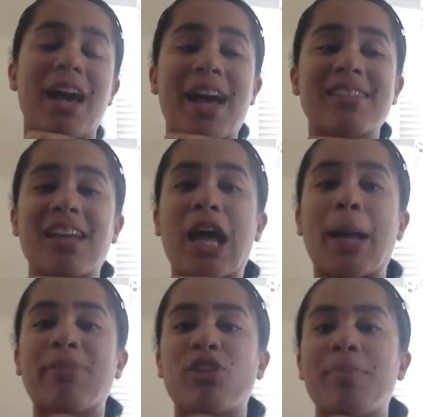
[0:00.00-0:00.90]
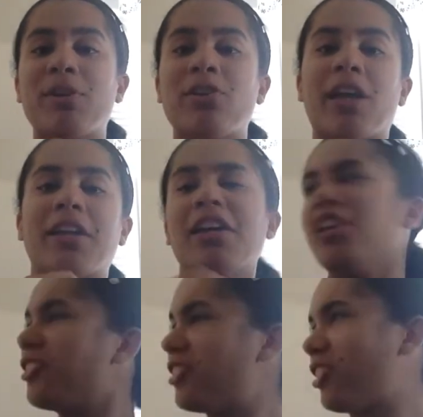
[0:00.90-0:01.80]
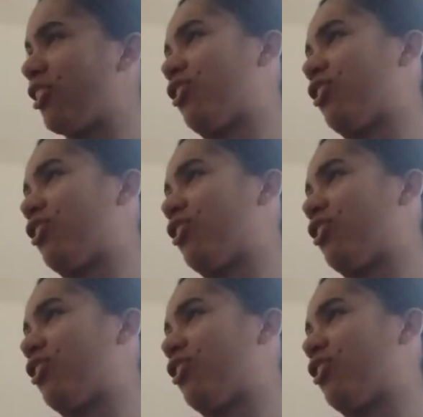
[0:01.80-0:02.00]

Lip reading: At times, she'll be like, you're such a